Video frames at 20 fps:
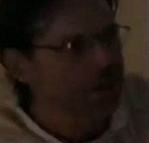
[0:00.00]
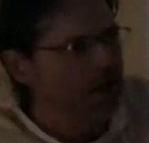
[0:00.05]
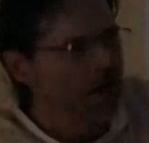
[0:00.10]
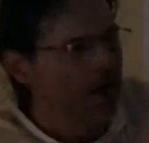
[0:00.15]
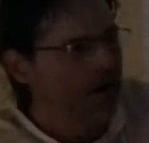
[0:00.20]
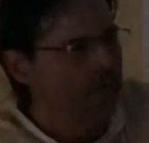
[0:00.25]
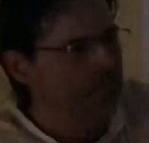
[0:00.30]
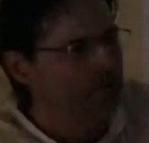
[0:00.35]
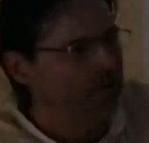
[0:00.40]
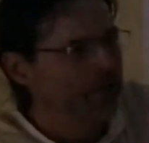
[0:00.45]

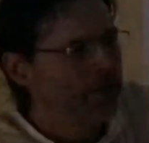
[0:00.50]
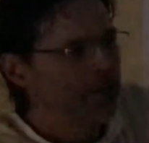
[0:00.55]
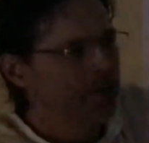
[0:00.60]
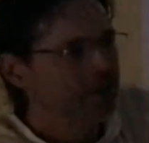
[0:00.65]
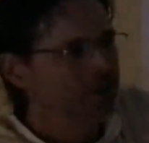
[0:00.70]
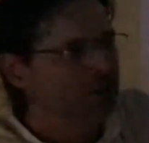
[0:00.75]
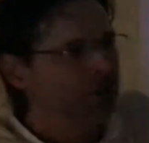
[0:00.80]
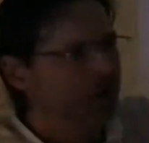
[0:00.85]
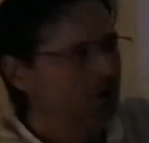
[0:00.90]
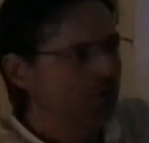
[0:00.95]
up,
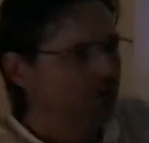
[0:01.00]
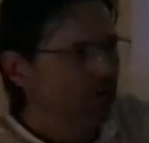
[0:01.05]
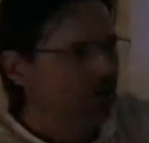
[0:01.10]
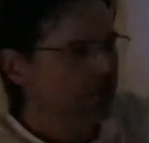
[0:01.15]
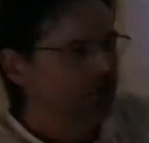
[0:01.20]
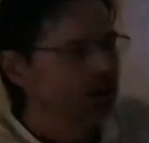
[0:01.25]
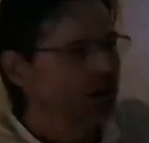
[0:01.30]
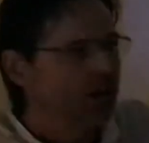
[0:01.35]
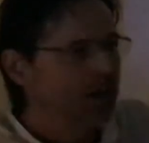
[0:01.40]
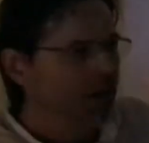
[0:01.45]
you know,
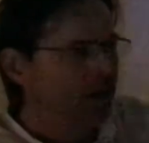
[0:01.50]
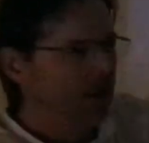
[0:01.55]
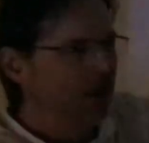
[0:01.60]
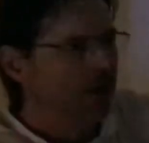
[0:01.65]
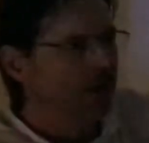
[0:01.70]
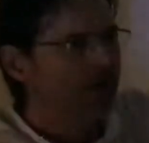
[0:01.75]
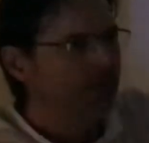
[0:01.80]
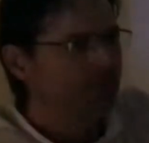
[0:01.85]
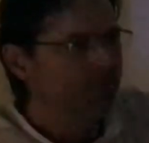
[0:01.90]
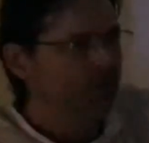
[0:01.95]

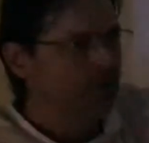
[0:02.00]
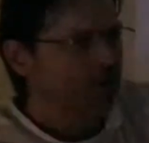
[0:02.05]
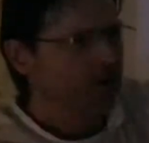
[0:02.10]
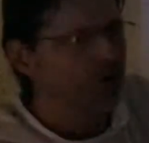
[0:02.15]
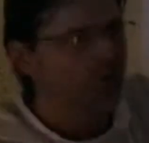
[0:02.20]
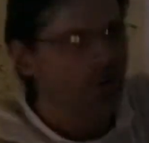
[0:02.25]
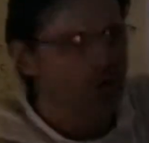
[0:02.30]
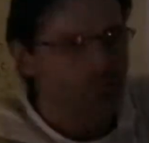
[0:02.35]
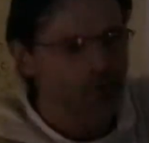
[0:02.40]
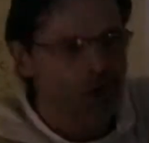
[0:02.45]

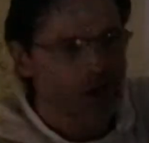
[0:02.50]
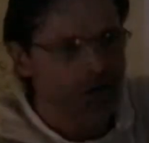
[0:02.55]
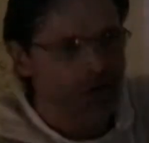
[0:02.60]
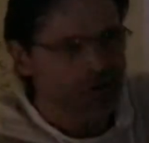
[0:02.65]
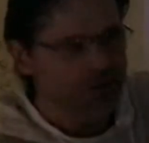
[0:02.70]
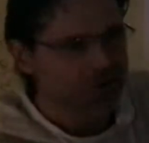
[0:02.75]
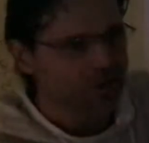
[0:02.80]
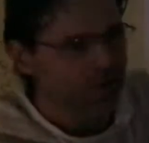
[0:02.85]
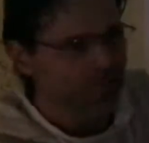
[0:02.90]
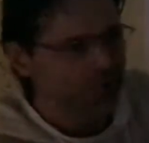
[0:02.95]
a rug or
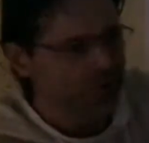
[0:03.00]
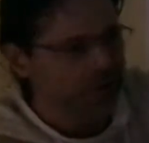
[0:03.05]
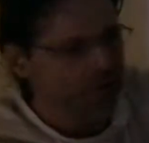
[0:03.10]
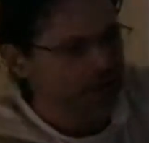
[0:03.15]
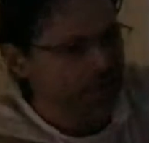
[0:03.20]
something, and